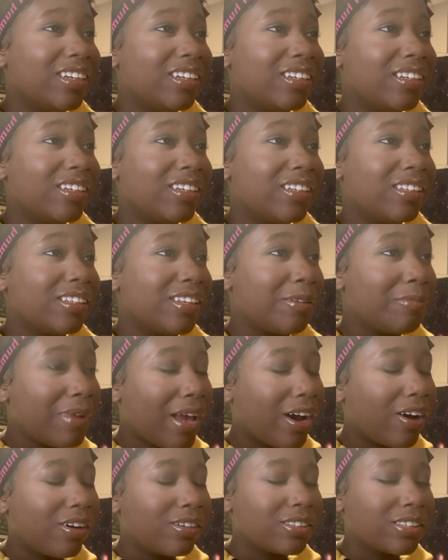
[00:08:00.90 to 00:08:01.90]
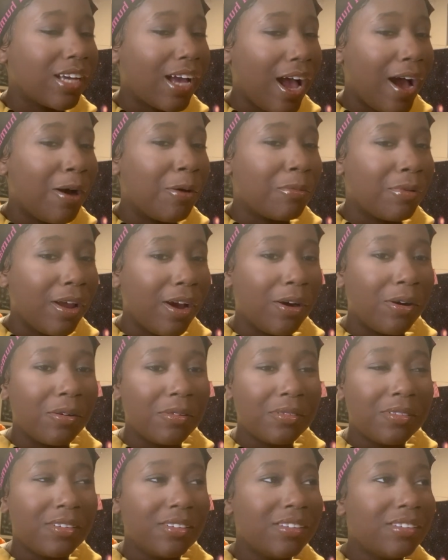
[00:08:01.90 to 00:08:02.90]
Mm-hmm. That man gonna say, "I don't know."
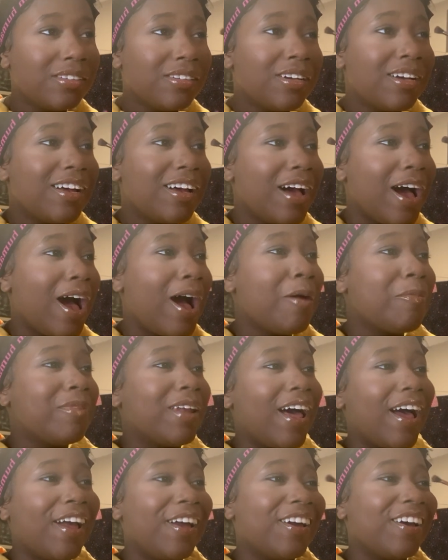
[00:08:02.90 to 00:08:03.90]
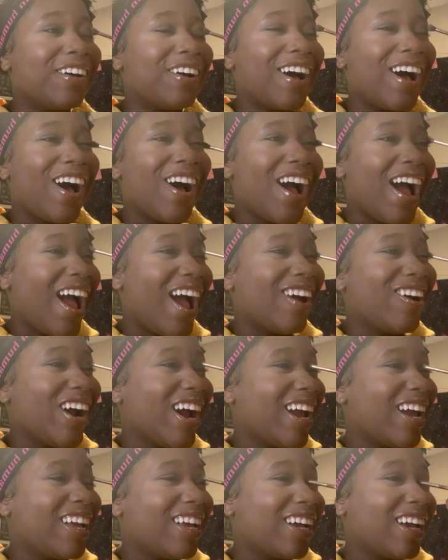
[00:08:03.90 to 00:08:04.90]
I'm like, all
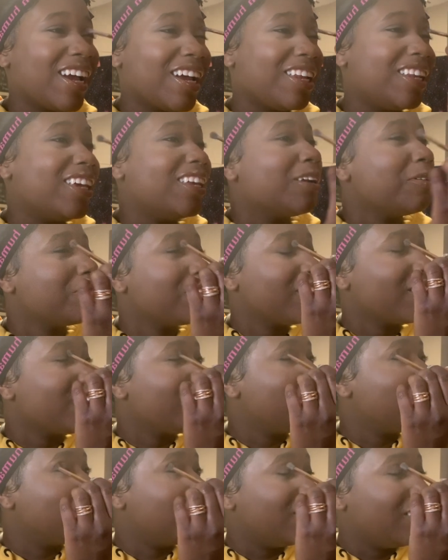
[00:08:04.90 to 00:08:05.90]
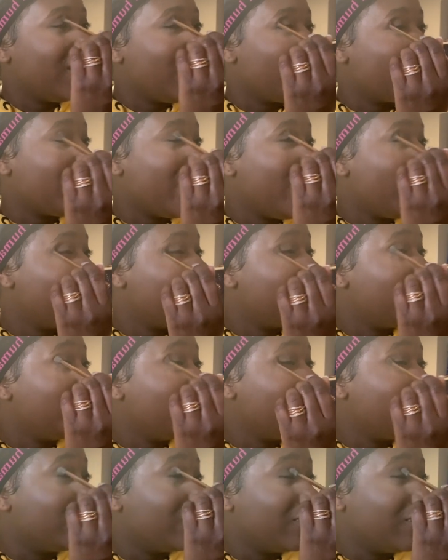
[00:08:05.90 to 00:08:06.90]
right, and then I'm thinking, but damn, I don't know
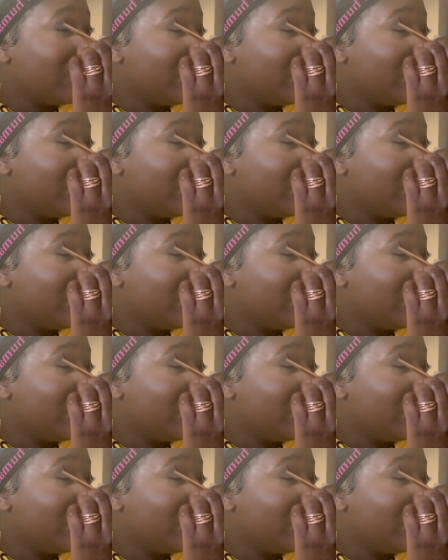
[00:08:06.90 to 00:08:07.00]
either.